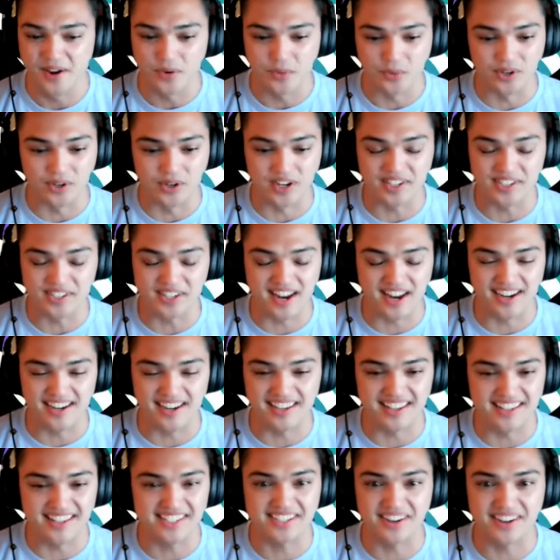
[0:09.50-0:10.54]
we're excited to
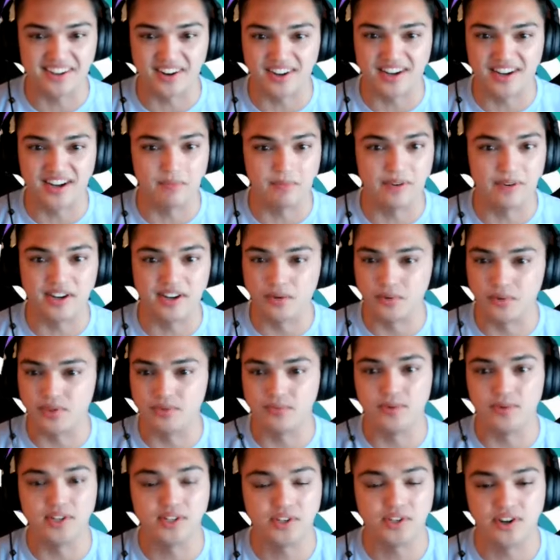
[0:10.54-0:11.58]
get started. I'm here with
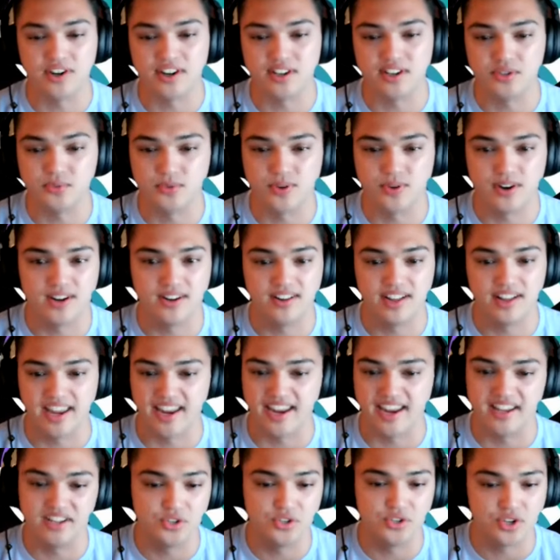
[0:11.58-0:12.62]
Richard as well
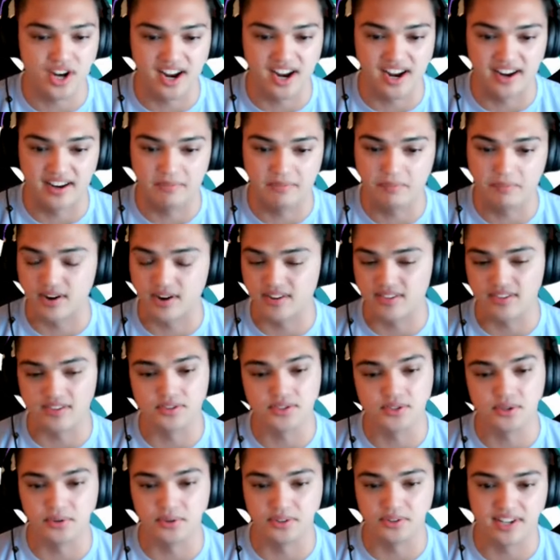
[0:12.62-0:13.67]
and John, part of the
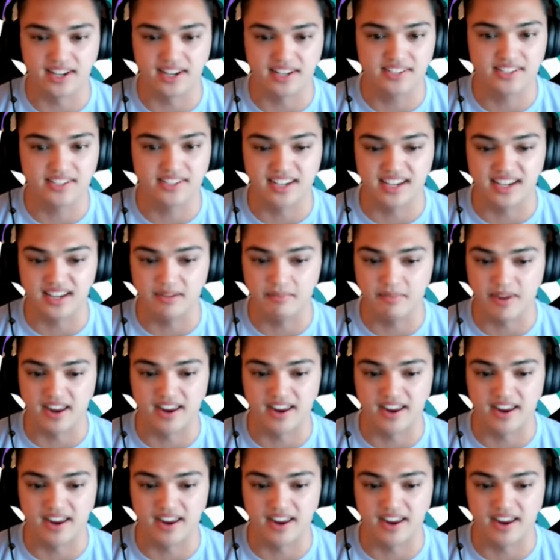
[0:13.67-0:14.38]
Solar Dex team.